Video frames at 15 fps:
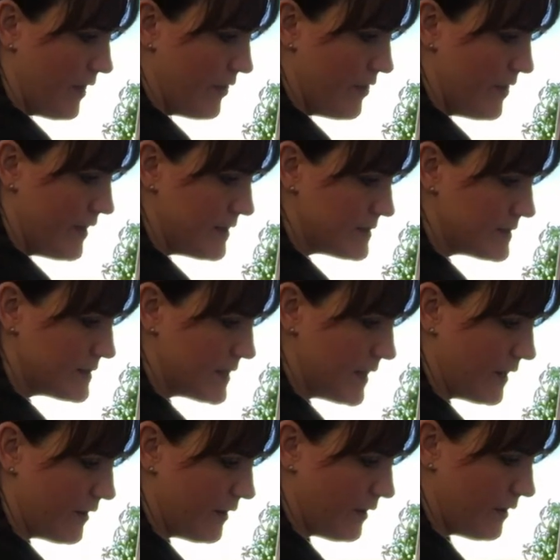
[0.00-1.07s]
This
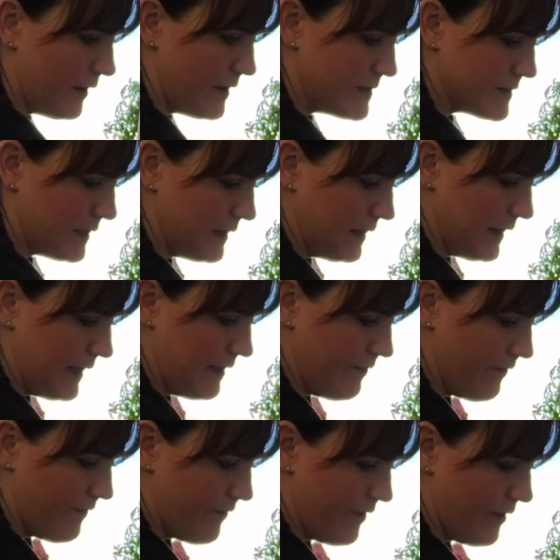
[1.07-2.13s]
here is a
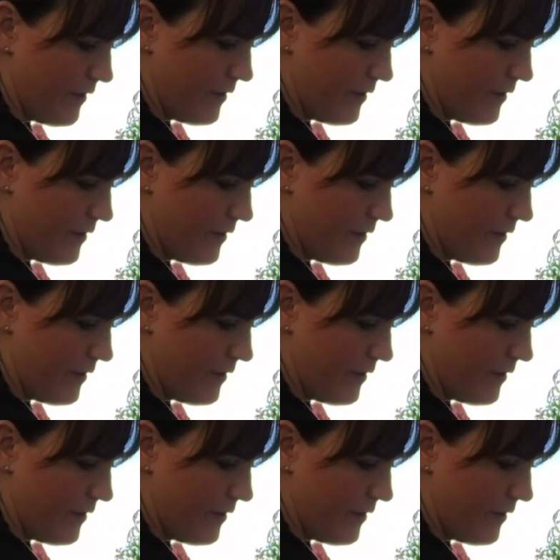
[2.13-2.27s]
leaf.